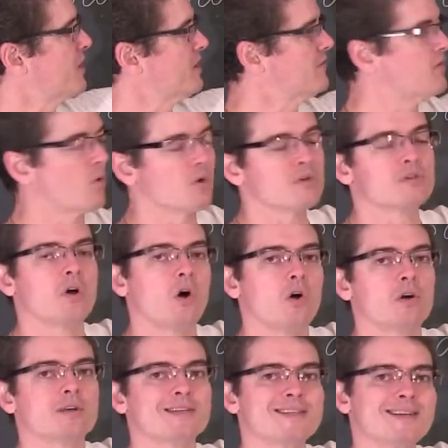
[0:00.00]
forget, of course,
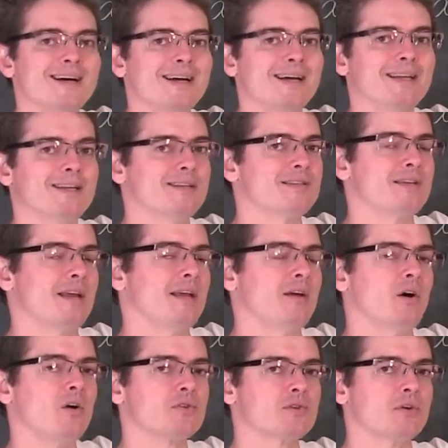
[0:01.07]
arc sine is the
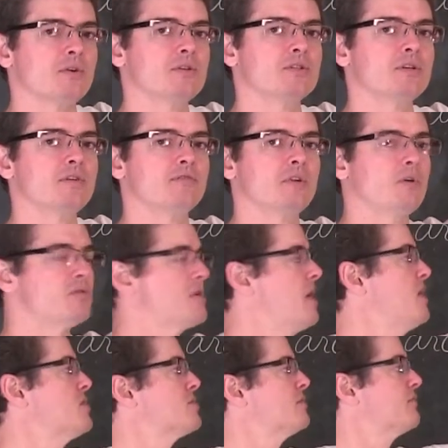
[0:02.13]
alternative
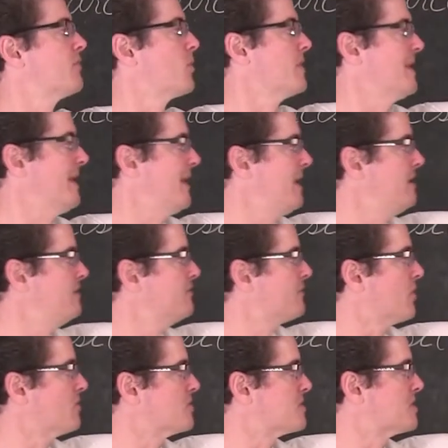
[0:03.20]
notation for the
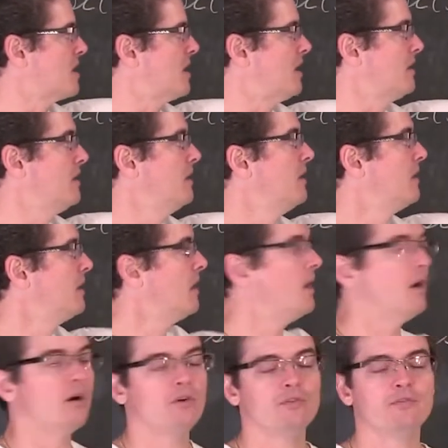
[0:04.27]
inverse sine
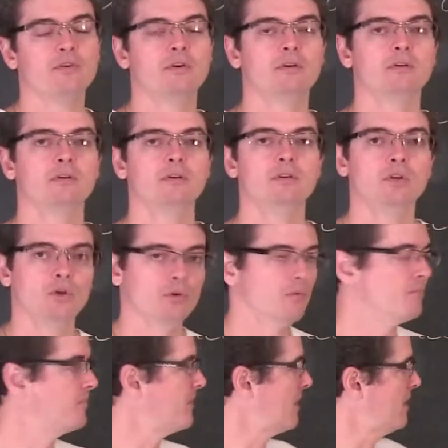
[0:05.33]
of
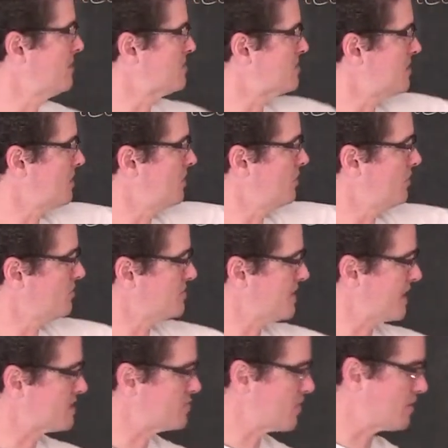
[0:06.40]
u. And so your
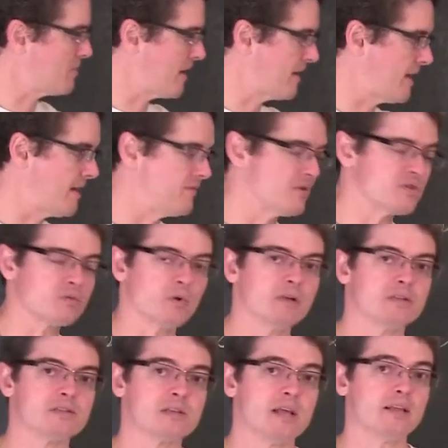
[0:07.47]
textbook might have this
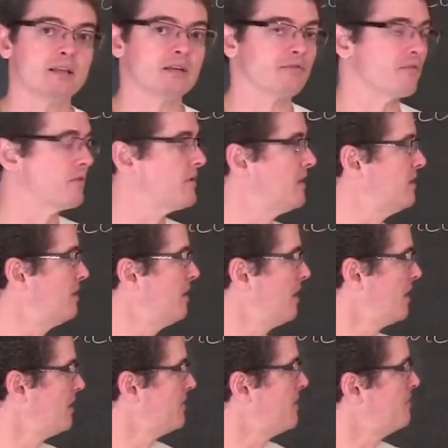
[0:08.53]
written slightly different than,
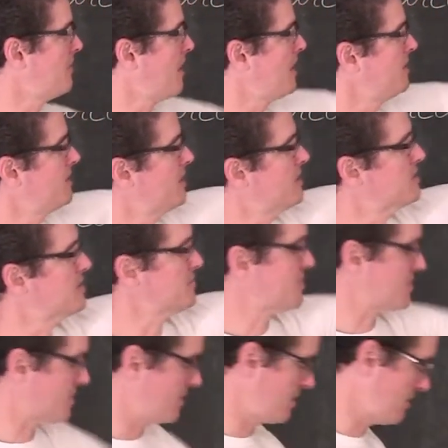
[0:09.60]
than mine does. I'm
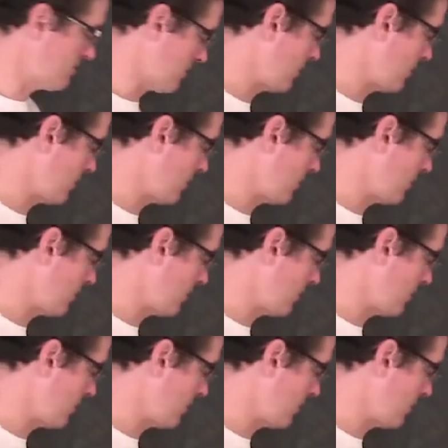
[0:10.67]
just going to